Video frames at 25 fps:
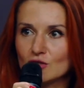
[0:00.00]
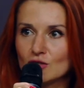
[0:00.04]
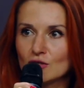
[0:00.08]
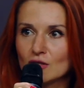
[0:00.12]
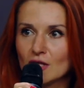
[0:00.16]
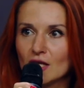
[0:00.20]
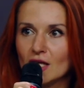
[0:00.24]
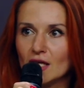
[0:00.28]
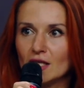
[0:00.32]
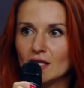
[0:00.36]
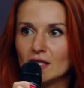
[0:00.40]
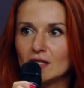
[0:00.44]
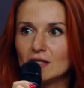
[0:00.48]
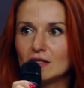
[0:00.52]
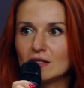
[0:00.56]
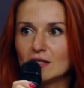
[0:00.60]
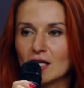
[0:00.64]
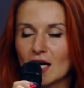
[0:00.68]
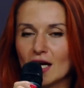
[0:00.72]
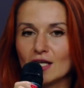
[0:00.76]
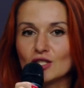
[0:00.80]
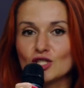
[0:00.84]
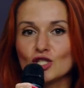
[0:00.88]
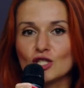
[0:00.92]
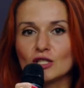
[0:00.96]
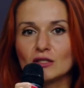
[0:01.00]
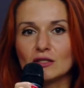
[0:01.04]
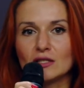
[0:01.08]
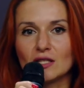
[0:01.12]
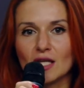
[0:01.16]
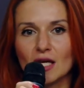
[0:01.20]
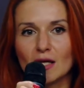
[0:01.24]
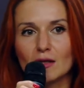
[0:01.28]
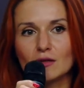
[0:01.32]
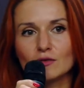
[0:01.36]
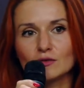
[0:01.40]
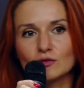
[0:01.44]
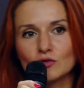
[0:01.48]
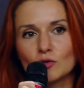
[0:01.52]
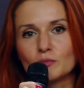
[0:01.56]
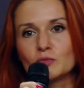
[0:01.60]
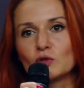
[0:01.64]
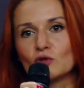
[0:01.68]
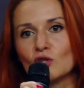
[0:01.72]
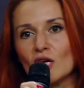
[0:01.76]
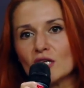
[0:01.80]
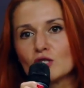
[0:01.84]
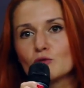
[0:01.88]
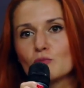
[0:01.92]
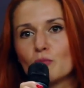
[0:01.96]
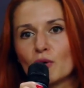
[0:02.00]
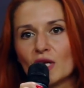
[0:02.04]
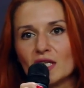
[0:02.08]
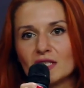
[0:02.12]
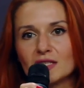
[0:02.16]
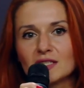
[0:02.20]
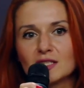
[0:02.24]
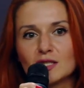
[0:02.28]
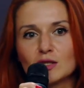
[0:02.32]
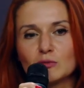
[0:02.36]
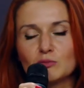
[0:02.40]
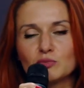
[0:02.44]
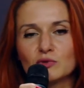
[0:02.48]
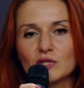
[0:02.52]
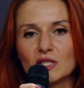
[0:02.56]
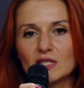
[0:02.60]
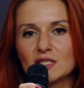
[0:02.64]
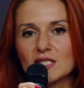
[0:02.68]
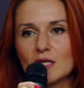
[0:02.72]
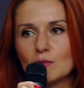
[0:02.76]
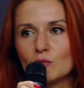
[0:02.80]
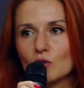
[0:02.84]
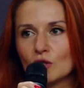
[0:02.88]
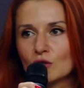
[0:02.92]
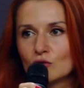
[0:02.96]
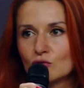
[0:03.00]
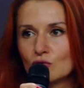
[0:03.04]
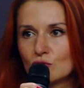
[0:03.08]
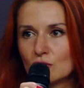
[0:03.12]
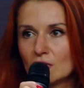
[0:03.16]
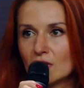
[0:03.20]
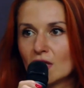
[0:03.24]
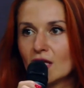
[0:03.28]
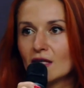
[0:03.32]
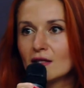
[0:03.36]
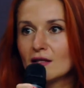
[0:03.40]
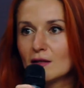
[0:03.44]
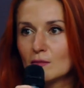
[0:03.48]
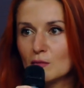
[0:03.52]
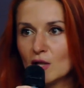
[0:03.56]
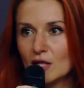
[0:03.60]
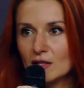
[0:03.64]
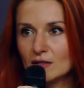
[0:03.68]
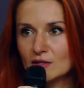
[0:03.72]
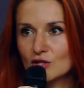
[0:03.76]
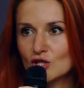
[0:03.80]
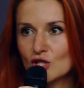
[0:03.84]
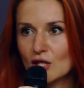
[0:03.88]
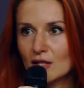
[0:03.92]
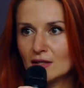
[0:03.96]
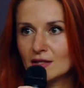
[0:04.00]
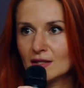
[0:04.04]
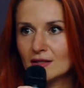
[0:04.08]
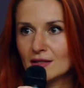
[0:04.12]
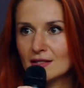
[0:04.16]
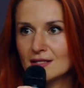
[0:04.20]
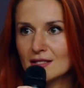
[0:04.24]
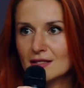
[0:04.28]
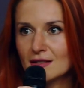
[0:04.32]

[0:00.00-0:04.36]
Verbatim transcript: who you trust and you can't find uh, funds that you trust.